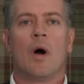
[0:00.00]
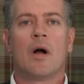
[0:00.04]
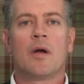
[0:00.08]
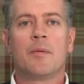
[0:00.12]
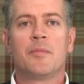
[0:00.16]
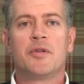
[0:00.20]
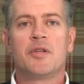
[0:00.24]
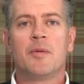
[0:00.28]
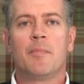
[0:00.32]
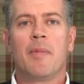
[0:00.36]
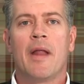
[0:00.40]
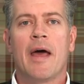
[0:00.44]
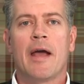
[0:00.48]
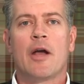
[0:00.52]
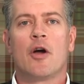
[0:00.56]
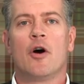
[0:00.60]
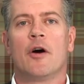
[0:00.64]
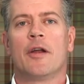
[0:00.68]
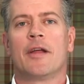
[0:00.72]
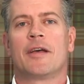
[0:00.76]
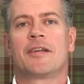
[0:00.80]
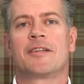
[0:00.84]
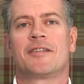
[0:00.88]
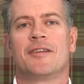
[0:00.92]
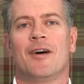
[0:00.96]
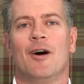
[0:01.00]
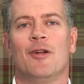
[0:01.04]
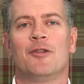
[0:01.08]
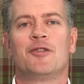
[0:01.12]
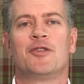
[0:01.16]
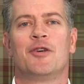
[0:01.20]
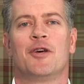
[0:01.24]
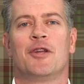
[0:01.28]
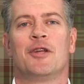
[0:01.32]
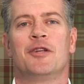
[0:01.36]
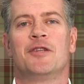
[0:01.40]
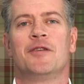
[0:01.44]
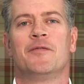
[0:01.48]
welcome to Black Onyx
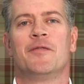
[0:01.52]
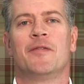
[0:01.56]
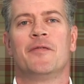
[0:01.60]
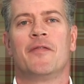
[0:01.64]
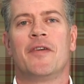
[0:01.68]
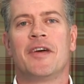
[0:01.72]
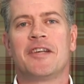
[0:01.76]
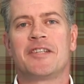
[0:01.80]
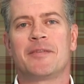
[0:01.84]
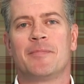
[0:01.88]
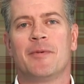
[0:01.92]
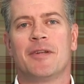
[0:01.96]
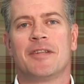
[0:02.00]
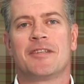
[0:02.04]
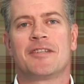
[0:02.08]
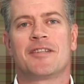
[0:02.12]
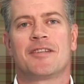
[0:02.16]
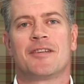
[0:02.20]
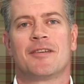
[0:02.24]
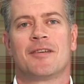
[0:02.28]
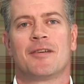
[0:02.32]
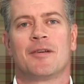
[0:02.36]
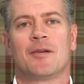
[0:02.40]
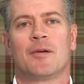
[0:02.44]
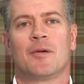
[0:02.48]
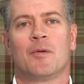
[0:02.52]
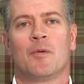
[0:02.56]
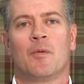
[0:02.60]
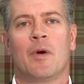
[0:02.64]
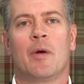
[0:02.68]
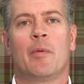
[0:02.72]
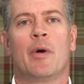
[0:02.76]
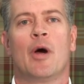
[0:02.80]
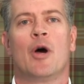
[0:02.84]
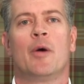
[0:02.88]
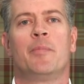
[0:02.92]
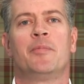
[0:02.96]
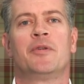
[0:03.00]
Alternative Investments,
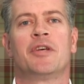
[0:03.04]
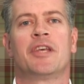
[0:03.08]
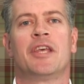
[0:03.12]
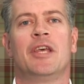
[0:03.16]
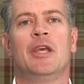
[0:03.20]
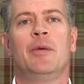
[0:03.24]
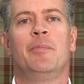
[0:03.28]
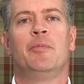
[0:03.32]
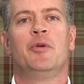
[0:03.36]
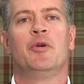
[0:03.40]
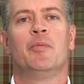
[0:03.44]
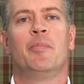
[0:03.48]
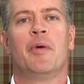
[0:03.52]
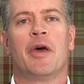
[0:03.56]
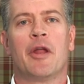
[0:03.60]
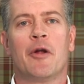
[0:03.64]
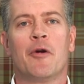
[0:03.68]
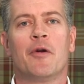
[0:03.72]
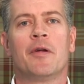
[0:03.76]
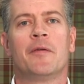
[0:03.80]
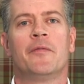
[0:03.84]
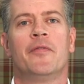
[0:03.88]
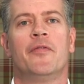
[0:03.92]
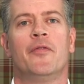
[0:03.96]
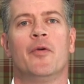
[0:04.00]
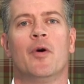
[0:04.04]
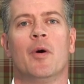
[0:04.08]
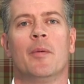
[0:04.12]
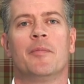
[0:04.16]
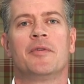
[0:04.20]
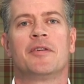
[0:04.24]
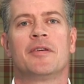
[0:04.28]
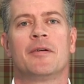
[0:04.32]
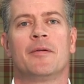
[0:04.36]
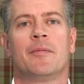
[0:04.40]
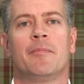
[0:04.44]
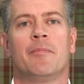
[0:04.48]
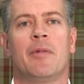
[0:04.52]
where we hope to keep you better
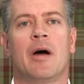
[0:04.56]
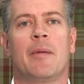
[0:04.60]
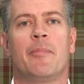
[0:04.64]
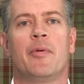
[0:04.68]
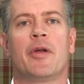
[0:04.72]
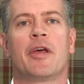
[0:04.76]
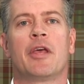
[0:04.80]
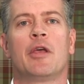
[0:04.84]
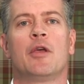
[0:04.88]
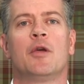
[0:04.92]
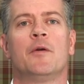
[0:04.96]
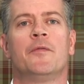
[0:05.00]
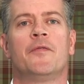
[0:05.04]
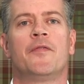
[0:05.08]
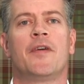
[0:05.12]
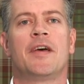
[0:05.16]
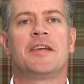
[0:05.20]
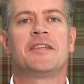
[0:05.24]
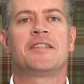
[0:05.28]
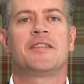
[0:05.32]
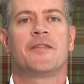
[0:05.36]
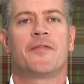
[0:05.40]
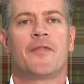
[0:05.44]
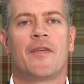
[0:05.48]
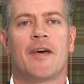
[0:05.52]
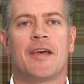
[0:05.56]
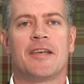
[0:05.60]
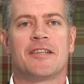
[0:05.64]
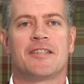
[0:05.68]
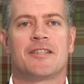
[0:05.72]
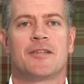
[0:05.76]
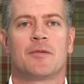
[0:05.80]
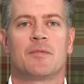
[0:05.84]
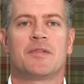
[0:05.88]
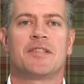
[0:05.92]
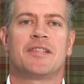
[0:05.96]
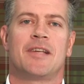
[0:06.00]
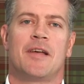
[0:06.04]
informed by bringing you face to
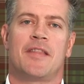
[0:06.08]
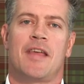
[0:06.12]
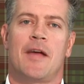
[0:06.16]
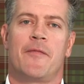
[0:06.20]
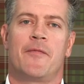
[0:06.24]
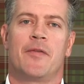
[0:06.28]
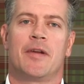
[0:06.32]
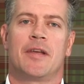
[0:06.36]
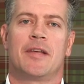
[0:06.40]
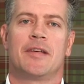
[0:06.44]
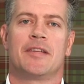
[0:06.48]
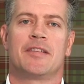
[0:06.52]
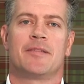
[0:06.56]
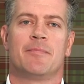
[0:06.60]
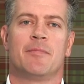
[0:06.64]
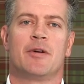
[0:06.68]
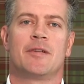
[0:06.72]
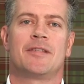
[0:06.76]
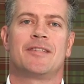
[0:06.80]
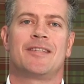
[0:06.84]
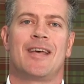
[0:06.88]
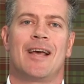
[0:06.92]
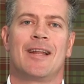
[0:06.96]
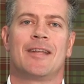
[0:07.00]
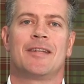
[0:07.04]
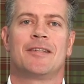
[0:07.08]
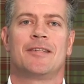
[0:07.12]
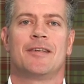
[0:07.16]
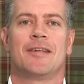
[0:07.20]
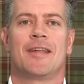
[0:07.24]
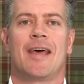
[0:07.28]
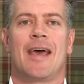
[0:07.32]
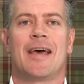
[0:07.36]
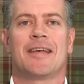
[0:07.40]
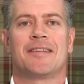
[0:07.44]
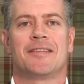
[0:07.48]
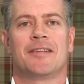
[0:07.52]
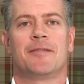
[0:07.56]
face with South Africa's most
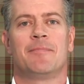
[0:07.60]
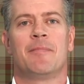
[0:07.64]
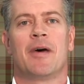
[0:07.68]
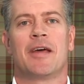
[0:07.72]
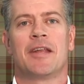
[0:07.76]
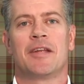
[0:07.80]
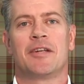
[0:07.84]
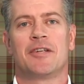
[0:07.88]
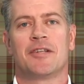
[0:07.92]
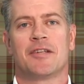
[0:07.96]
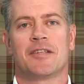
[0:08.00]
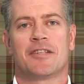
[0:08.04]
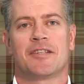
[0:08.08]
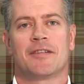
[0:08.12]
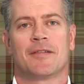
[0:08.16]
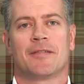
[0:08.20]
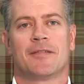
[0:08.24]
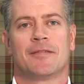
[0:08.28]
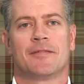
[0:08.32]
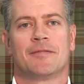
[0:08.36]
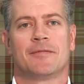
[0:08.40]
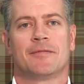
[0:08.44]
talented asset managers.